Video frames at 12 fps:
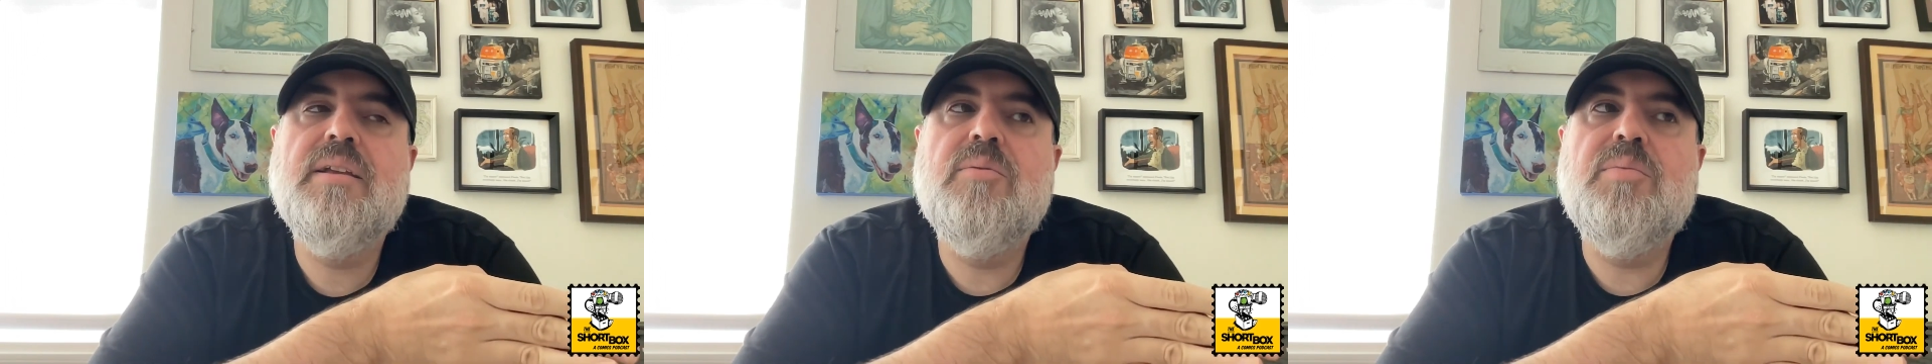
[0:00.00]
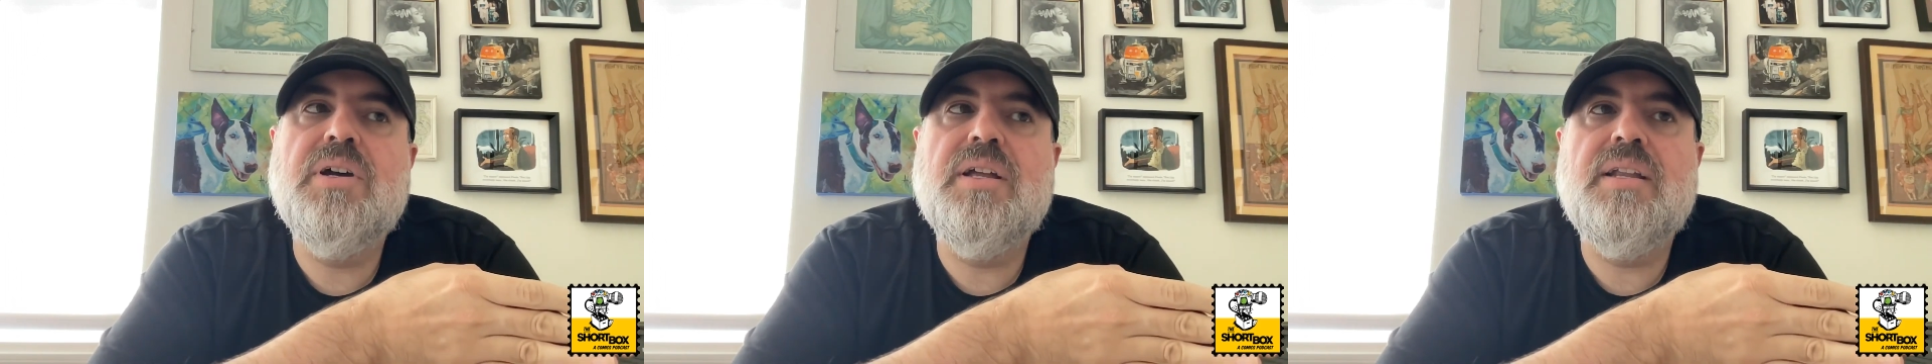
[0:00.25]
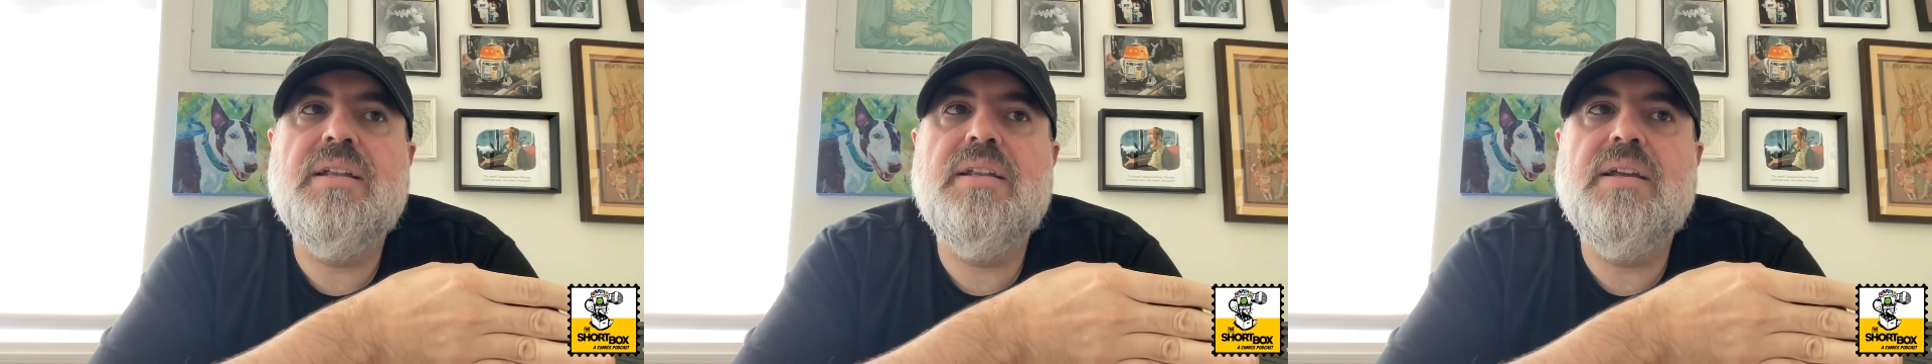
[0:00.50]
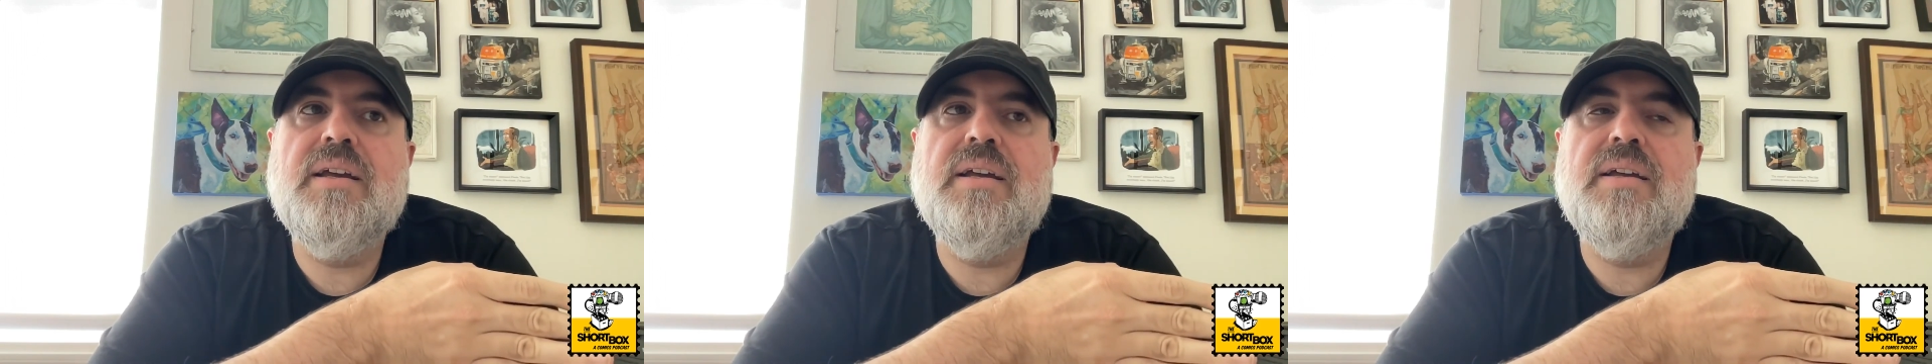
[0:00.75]
but
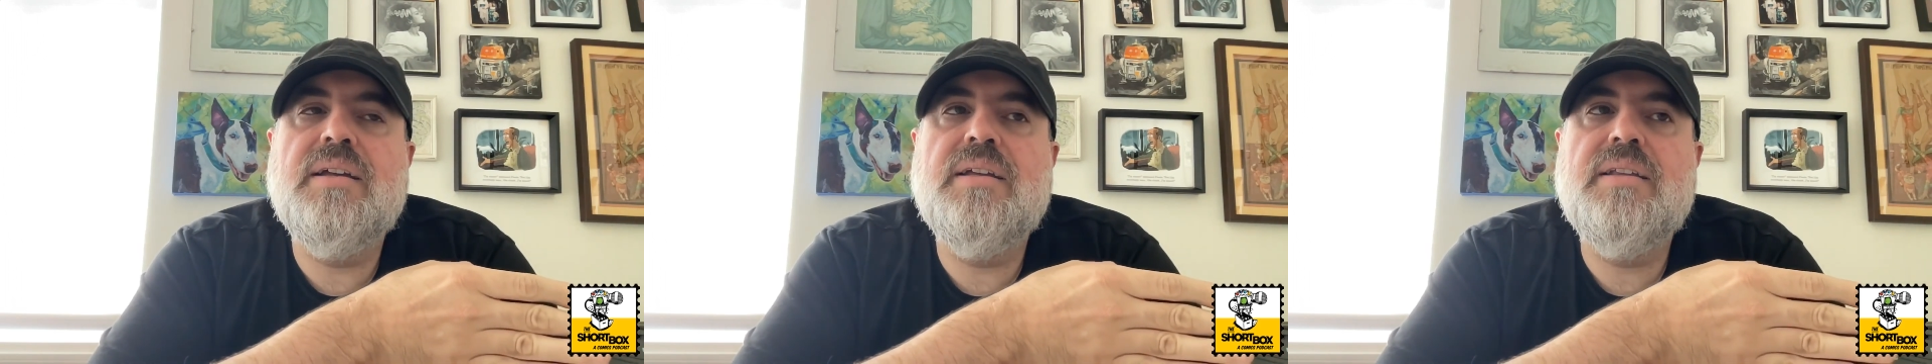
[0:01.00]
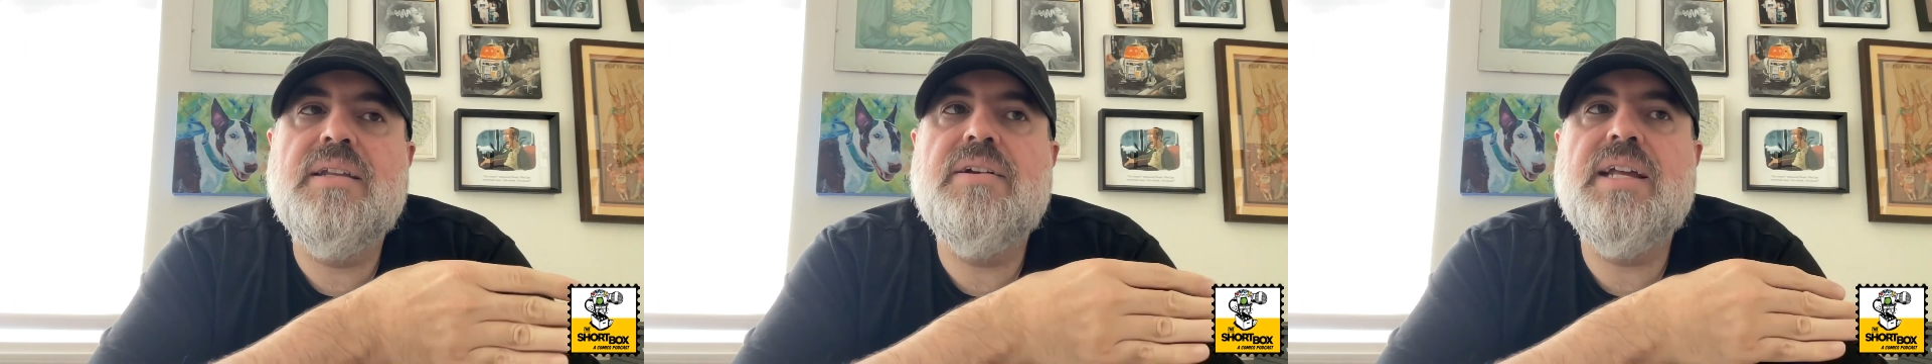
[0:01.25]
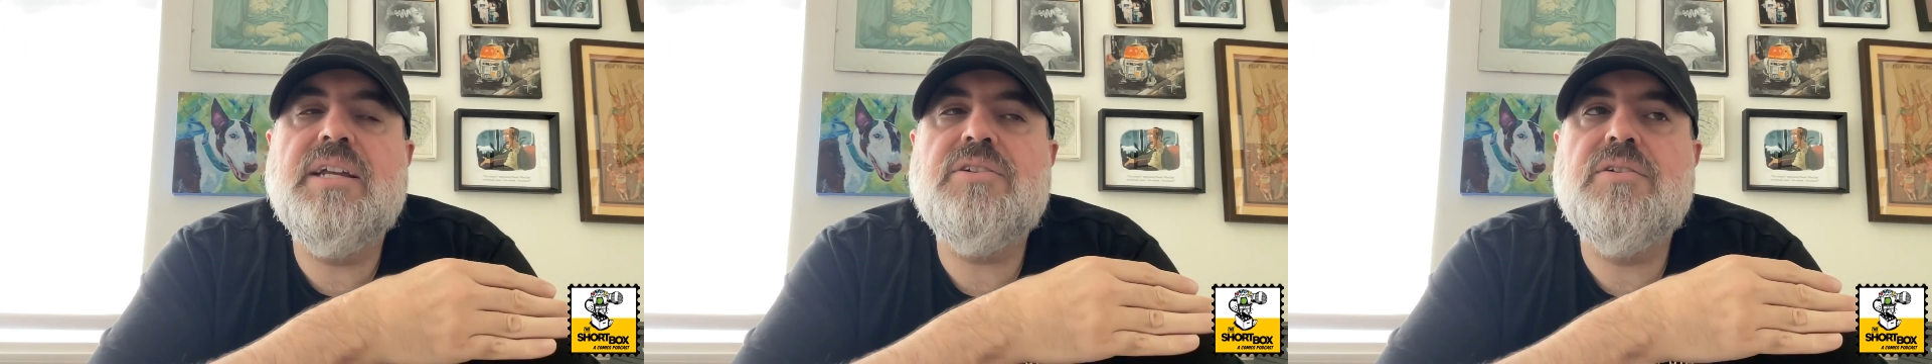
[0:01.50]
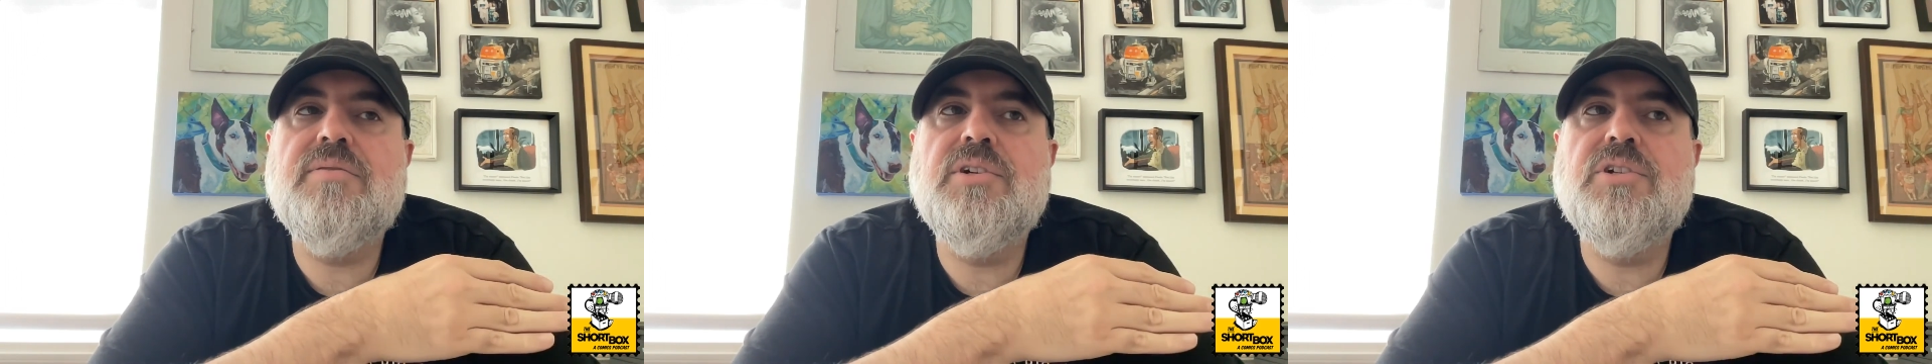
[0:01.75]
in the international
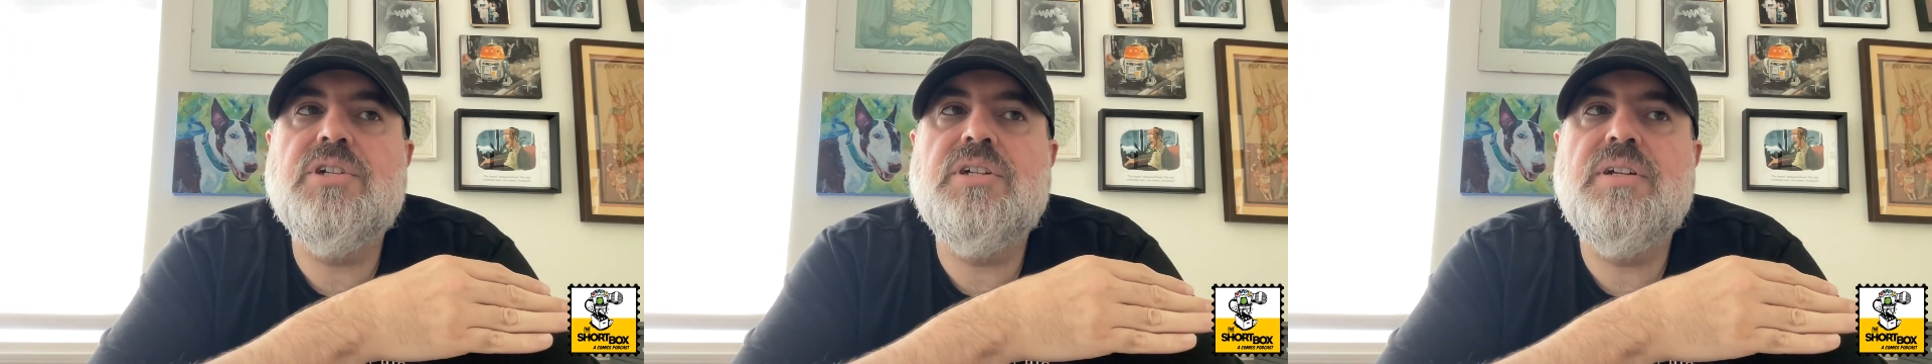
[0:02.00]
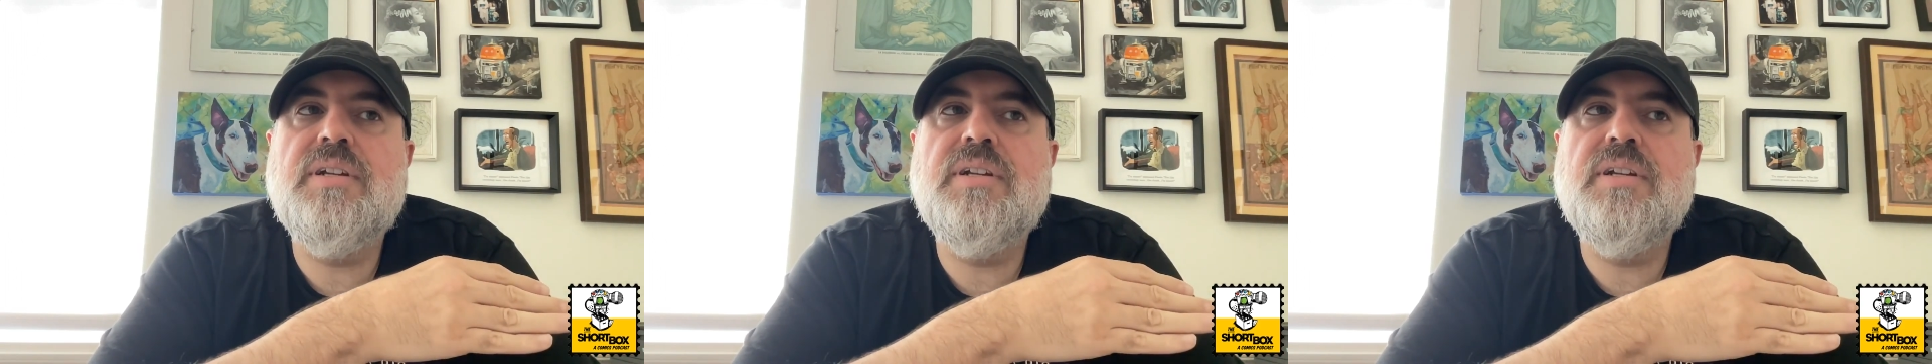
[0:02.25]
version,